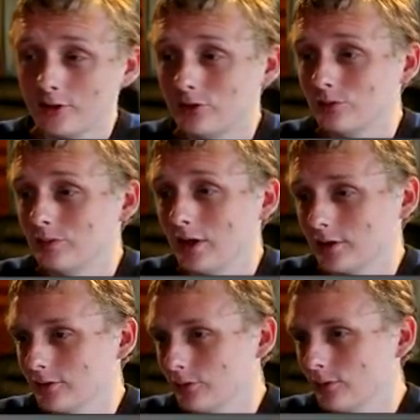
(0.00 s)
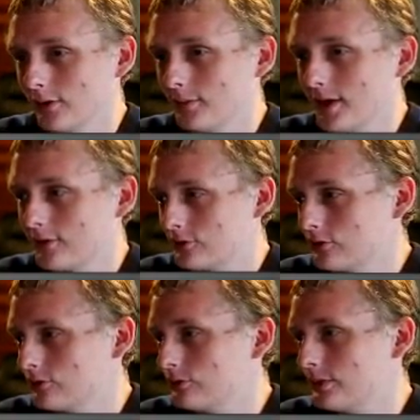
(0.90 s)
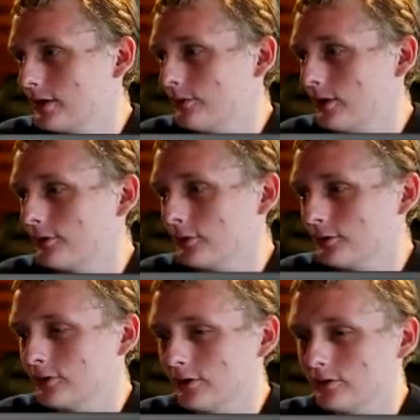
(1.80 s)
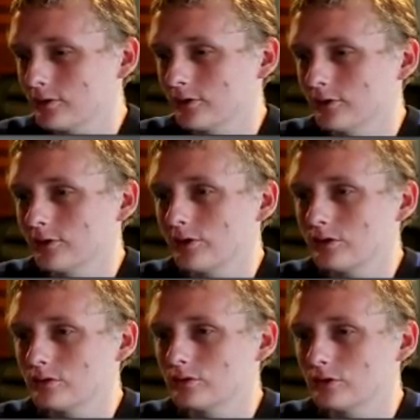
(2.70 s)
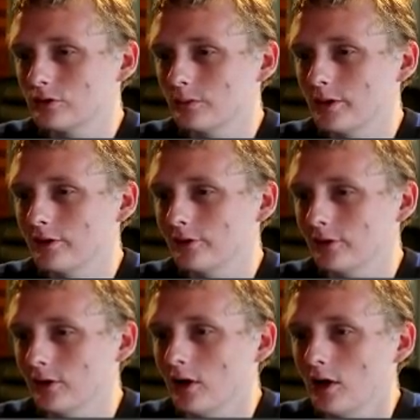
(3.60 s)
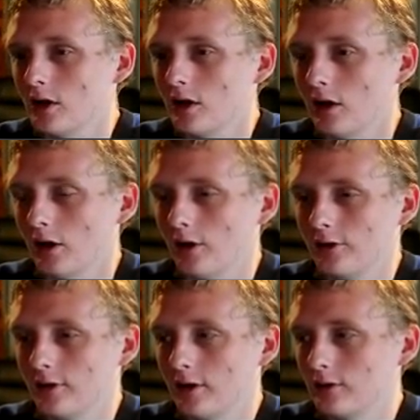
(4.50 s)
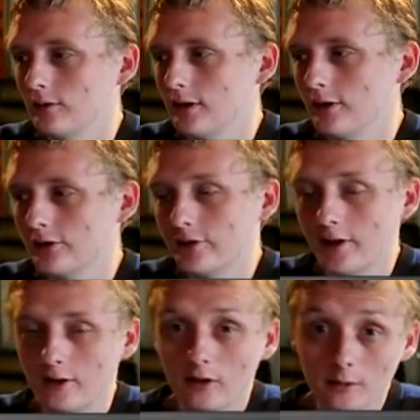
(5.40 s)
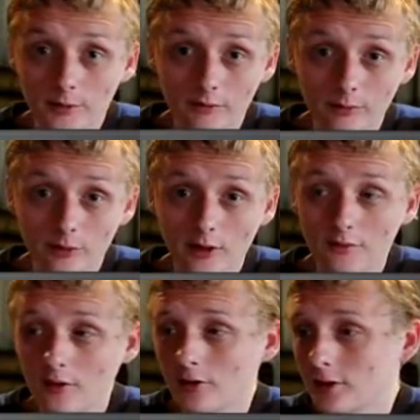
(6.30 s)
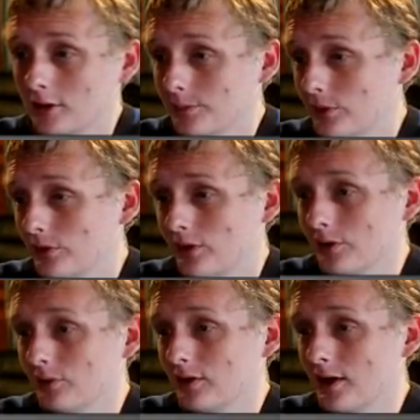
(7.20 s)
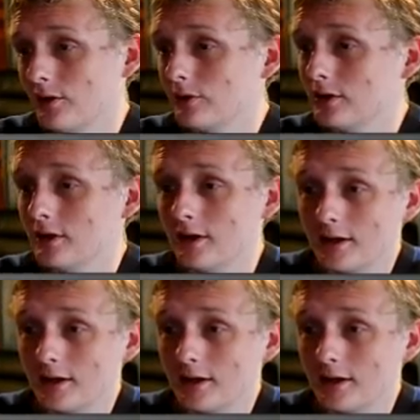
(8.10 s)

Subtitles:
a consume deck. If you're running monsters, you probably want to run Slyzard, because Slyzard's just amazing. Yeah, you eat a Selena Harpy from your graveyard, you get to pull another one out. You eat an